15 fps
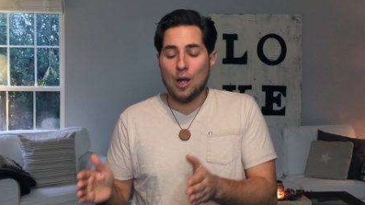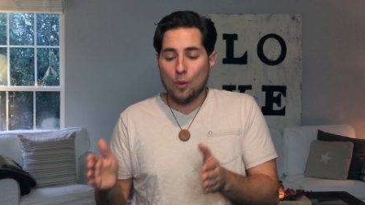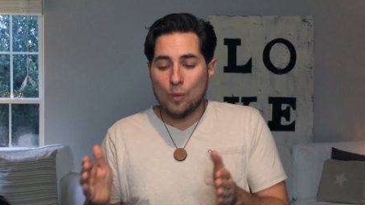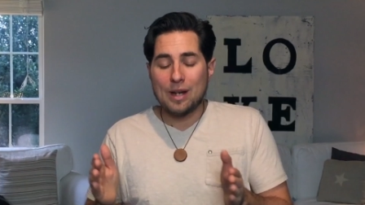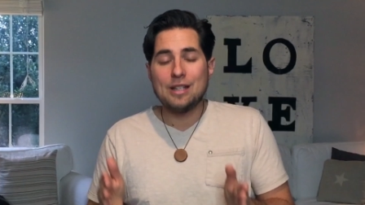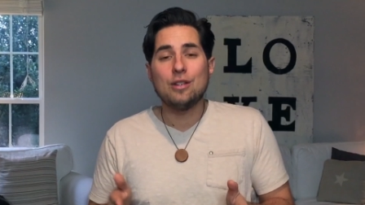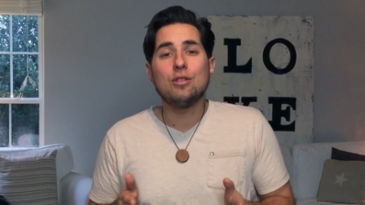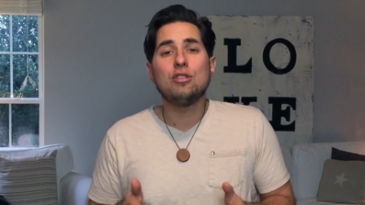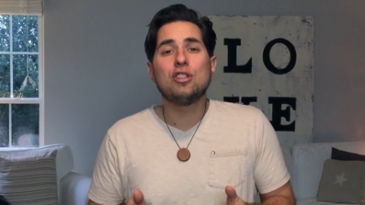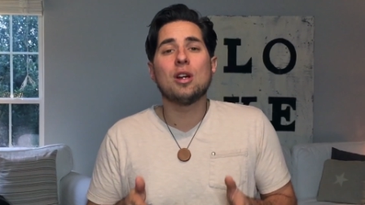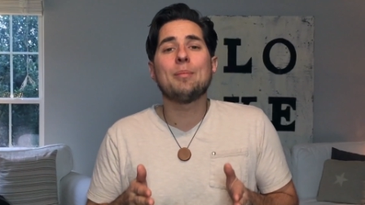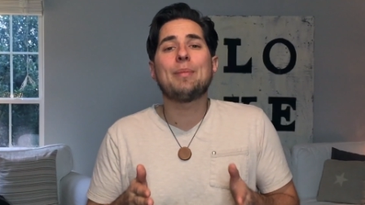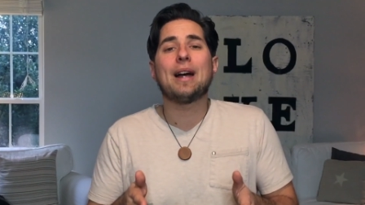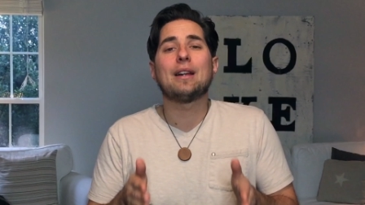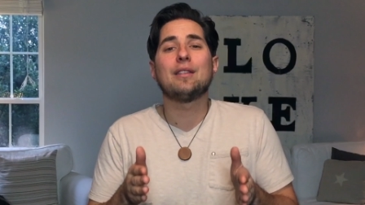When you
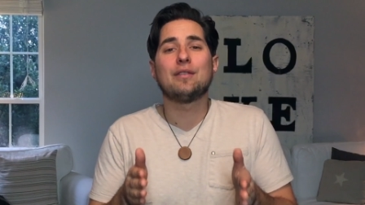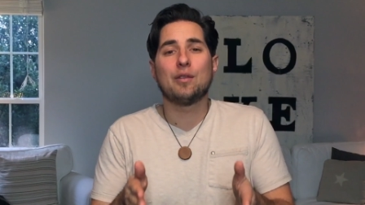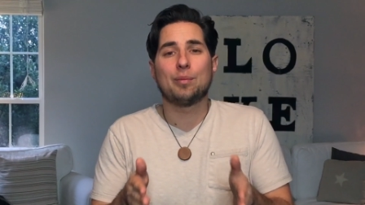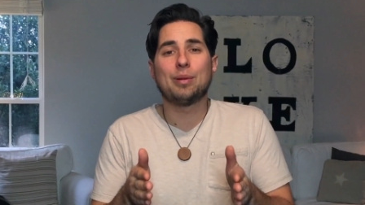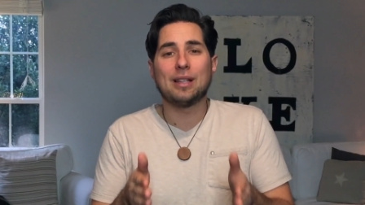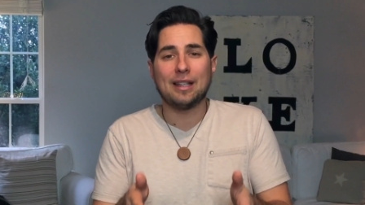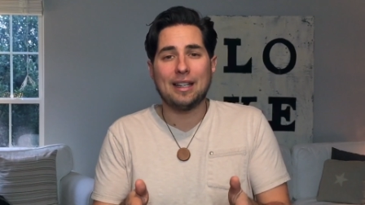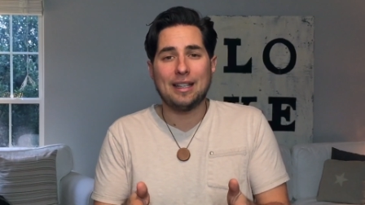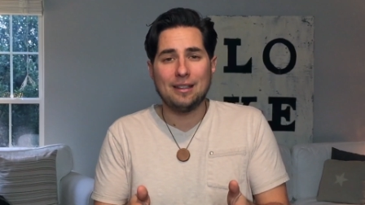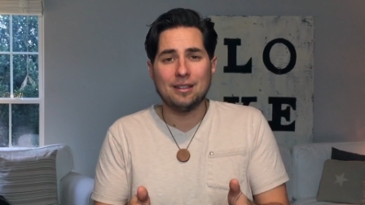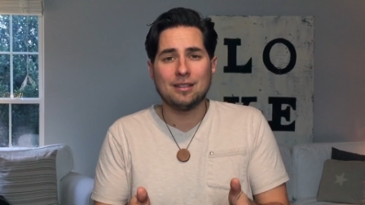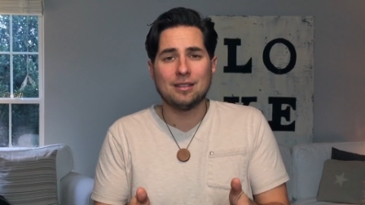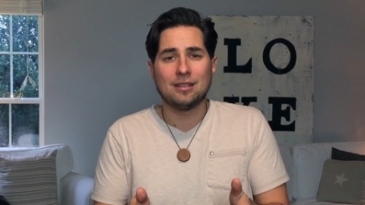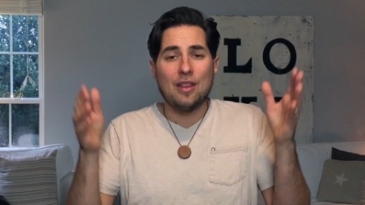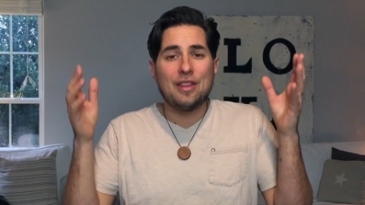jump out of a
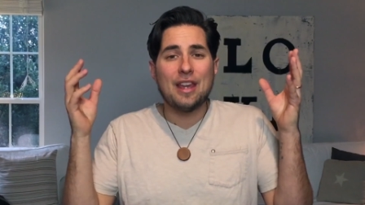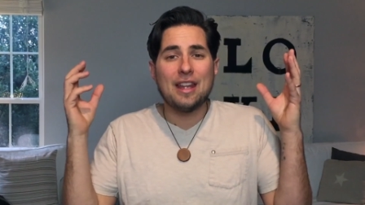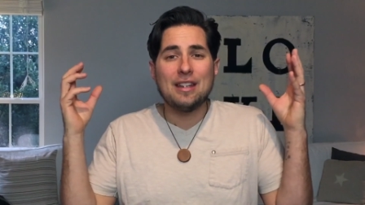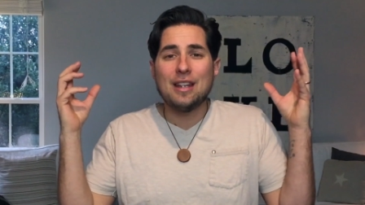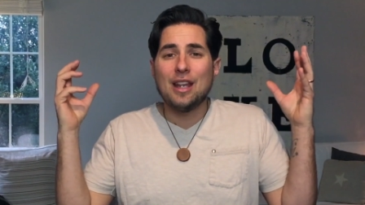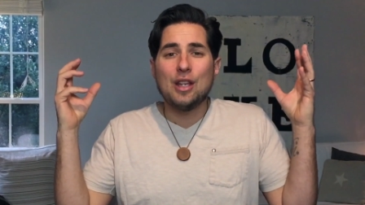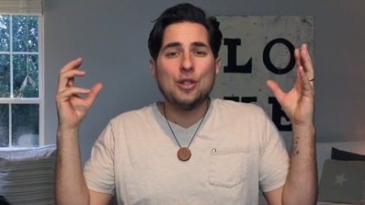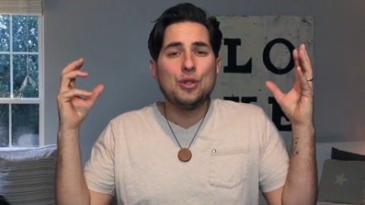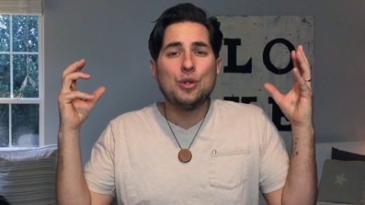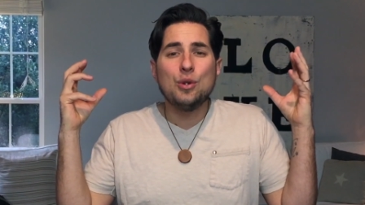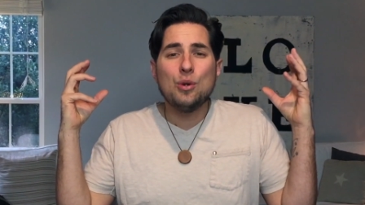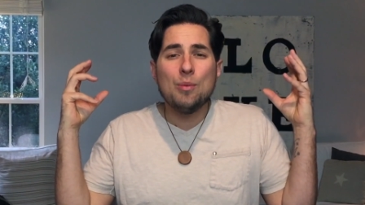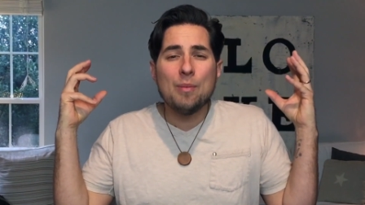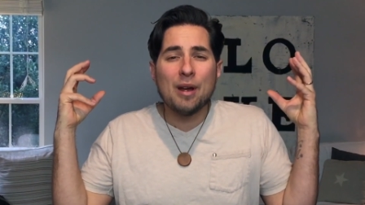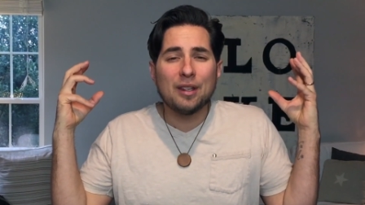plane, then
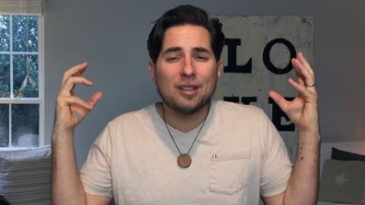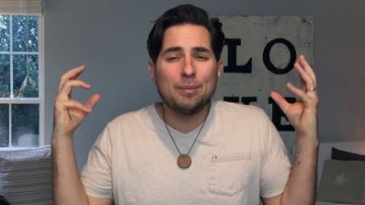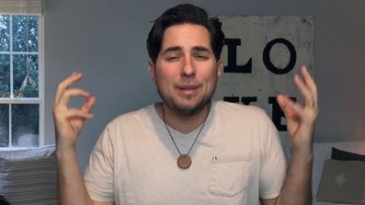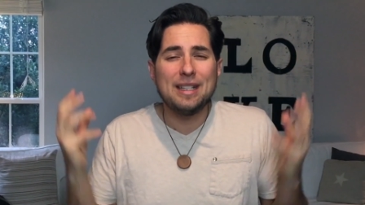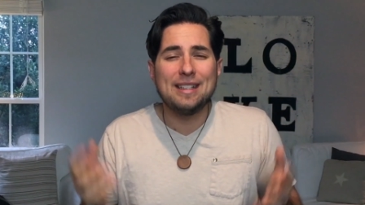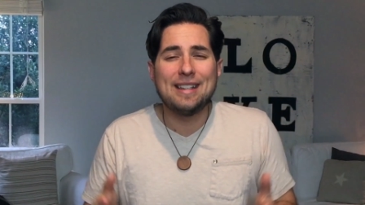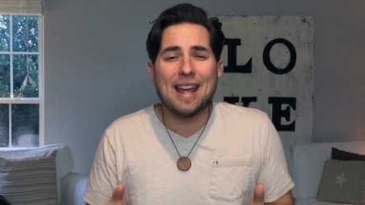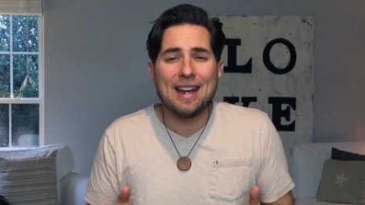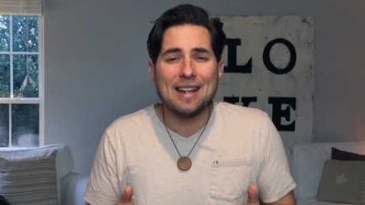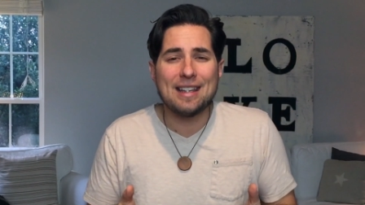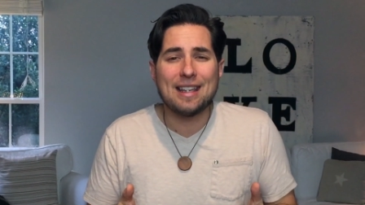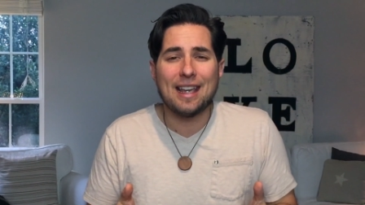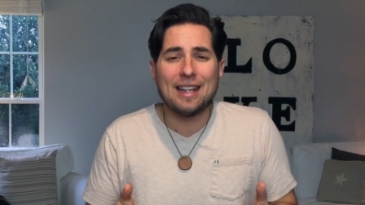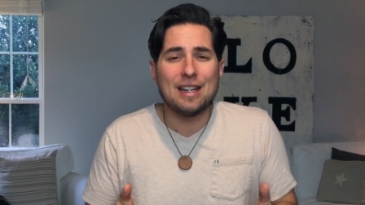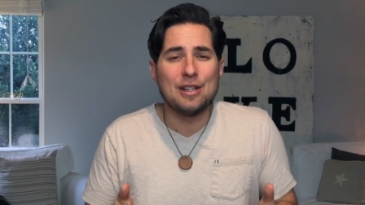you must be
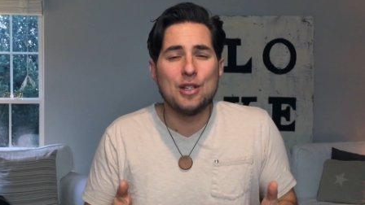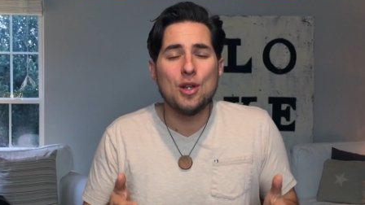dedicated.